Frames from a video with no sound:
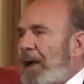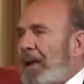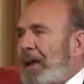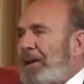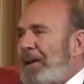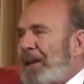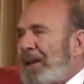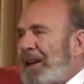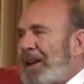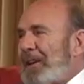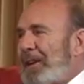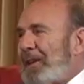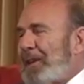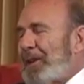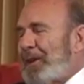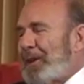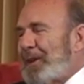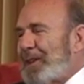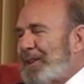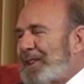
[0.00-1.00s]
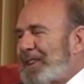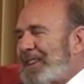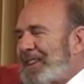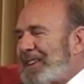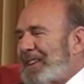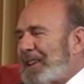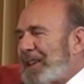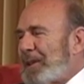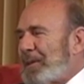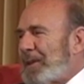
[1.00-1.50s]
didn't tell you the whole
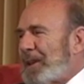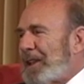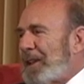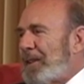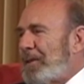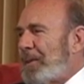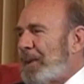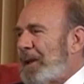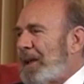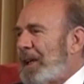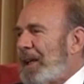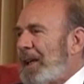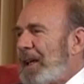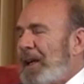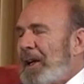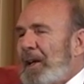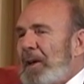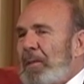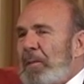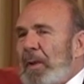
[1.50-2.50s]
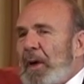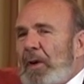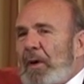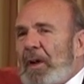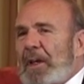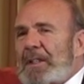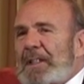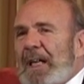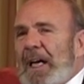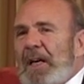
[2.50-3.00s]
story, believe me.
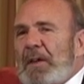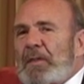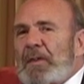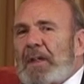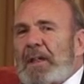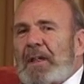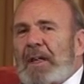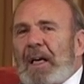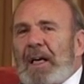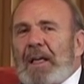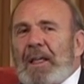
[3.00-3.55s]
Because after